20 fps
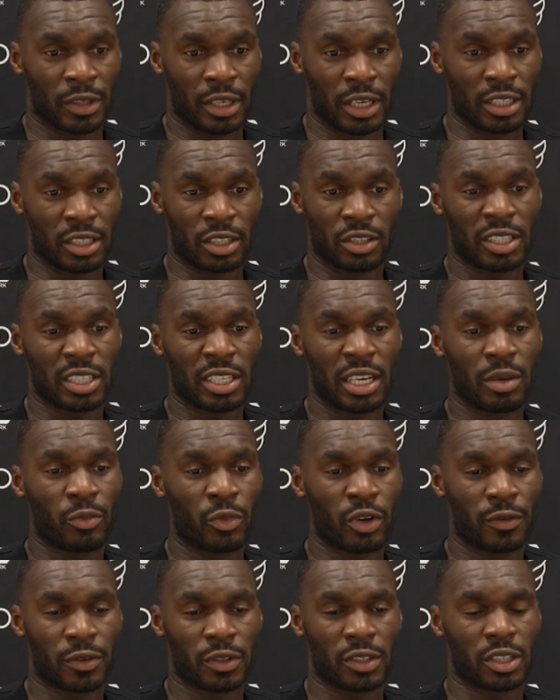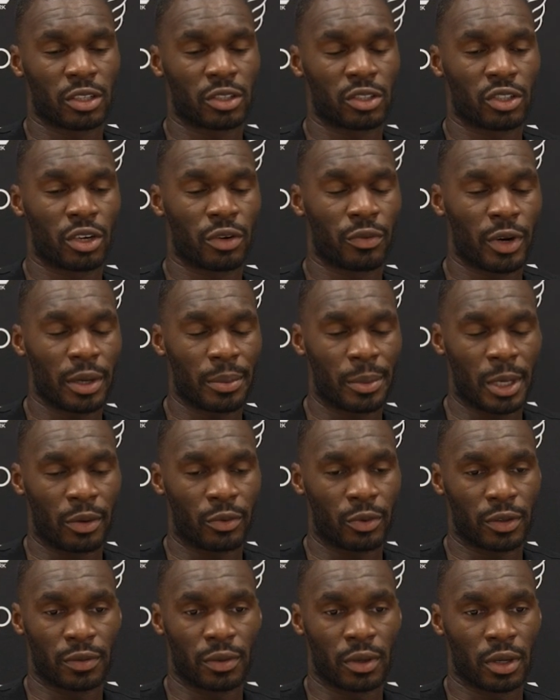is the same way for Saudi Arabia
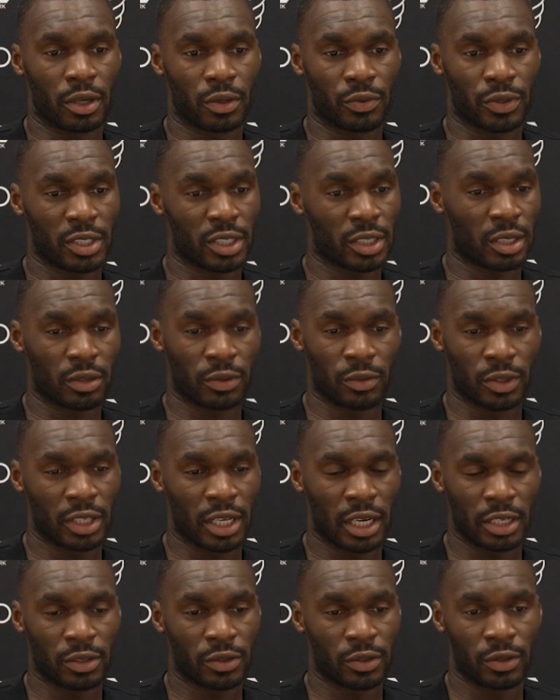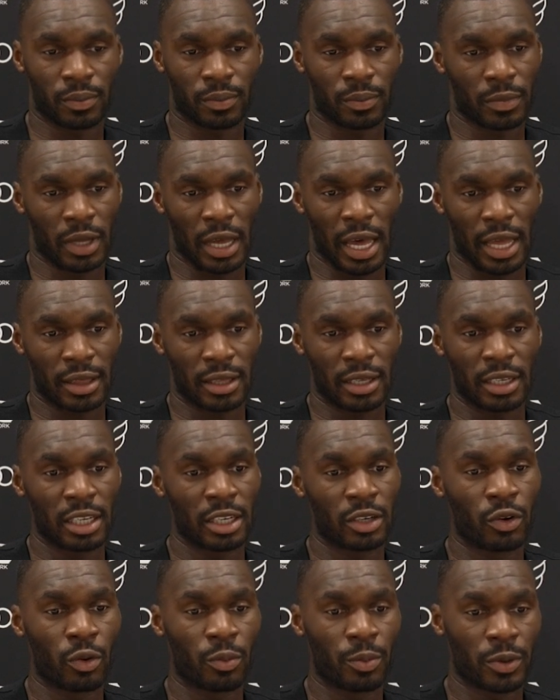with Cristiano Ronaldo. I think
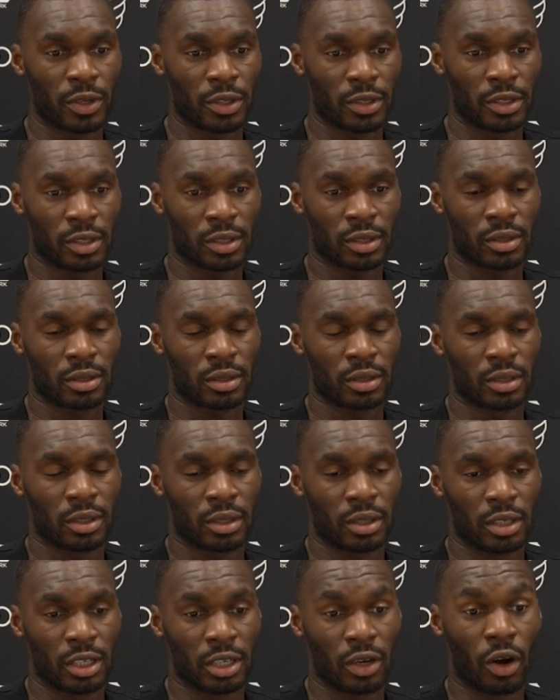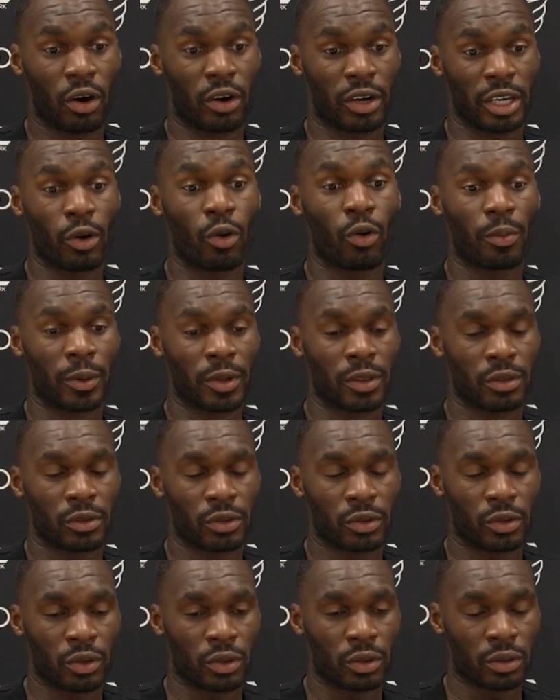he opened
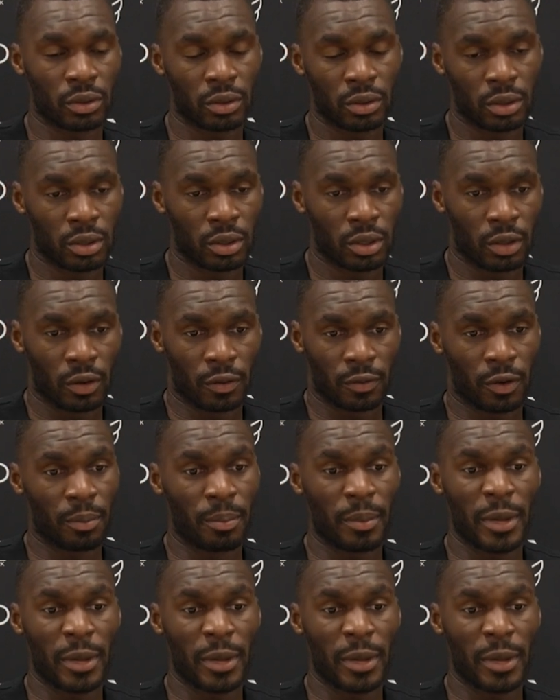the door for